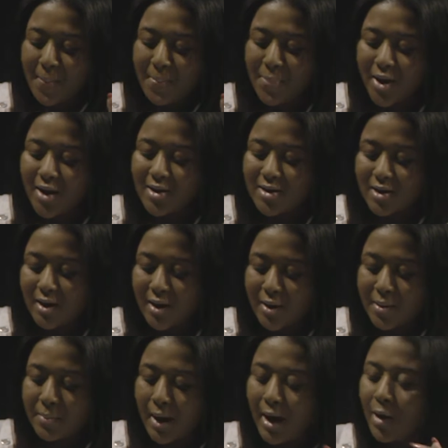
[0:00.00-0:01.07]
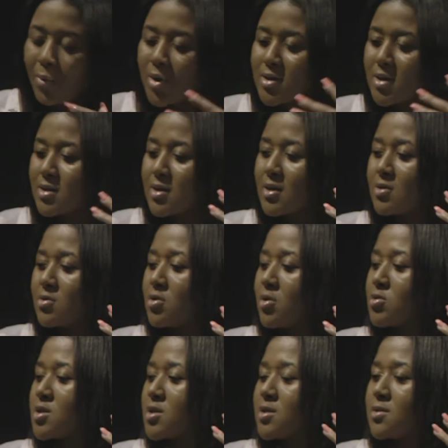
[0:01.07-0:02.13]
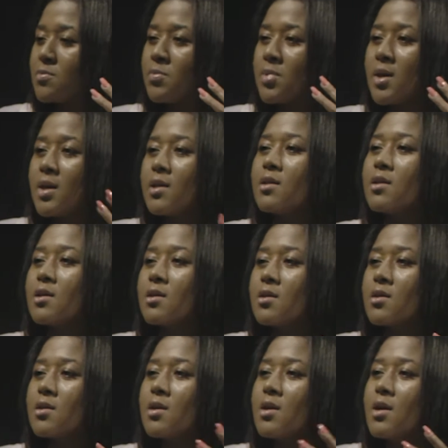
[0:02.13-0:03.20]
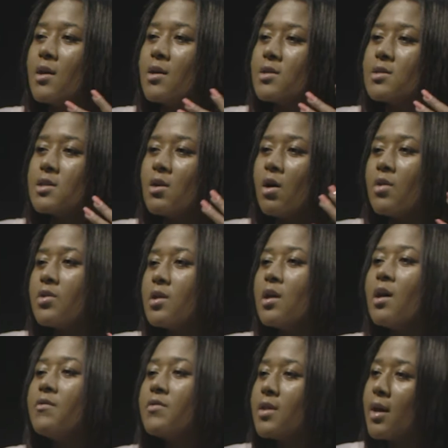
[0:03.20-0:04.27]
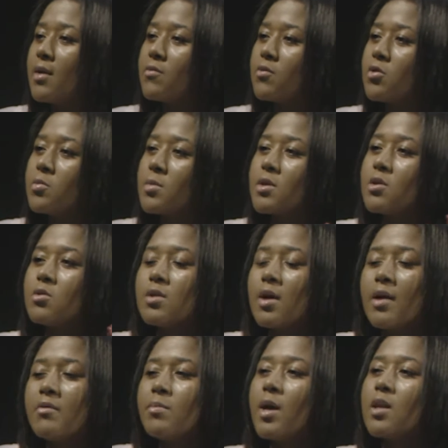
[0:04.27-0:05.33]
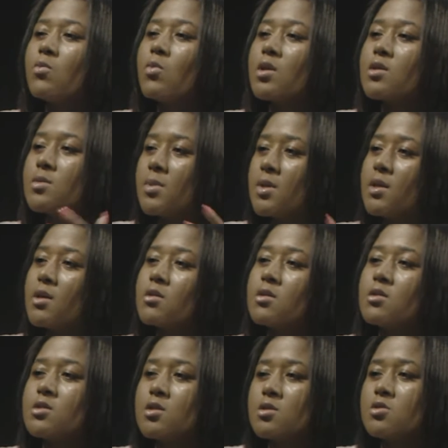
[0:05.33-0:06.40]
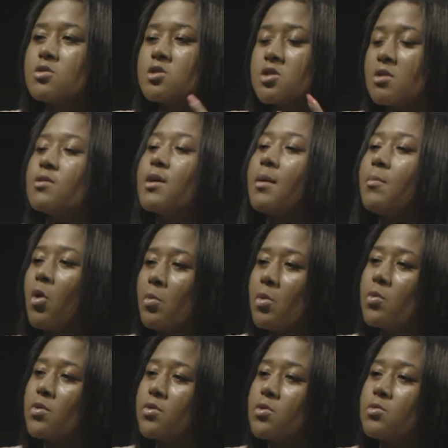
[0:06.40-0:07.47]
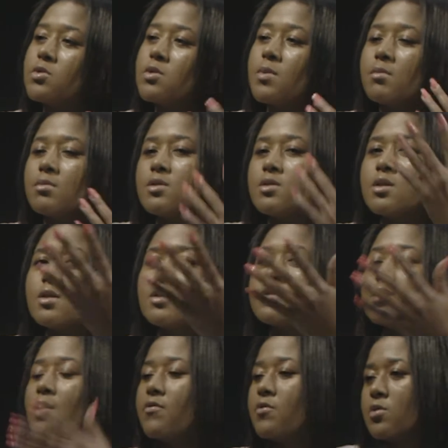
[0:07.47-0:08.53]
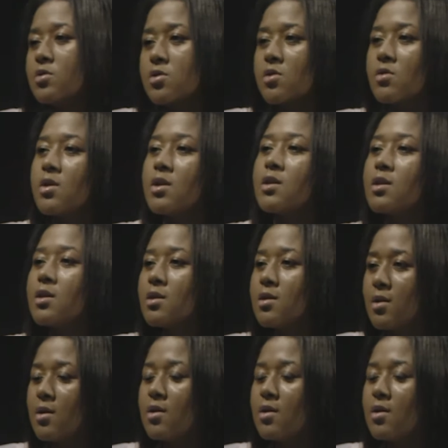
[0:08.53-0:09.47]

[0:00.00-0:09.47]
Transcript: But how was it to just be in there, see all the love in that room, and know that everybody wanted to be there to just share that moment with you, to be able to see yourself on screen and